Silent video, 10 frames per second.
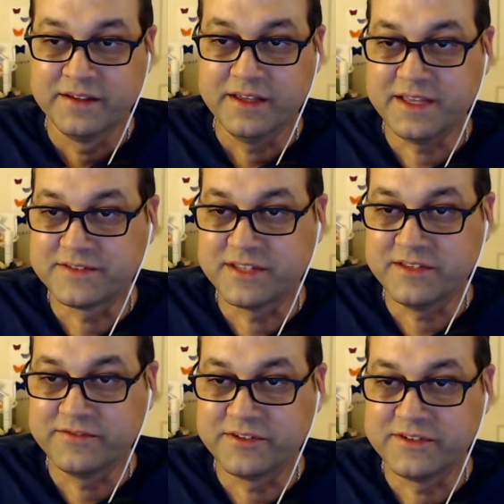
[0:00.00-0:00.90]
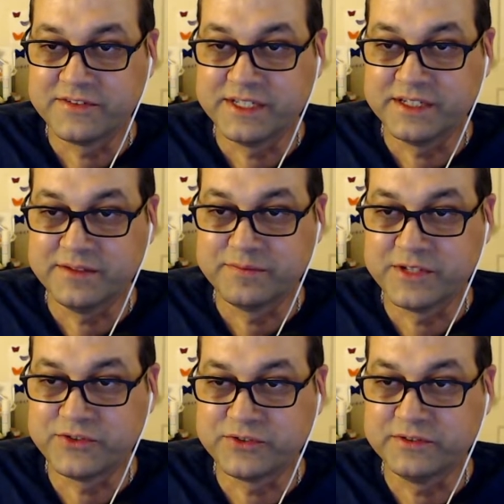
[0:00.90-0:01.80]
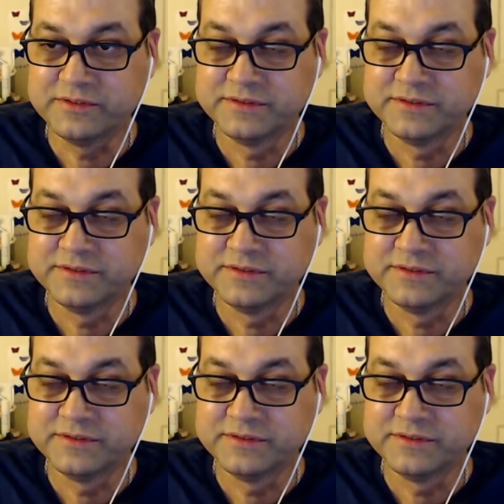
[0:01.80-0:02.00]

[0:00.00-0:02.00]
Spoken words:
Hey, Steve, good to see you. Mitchell.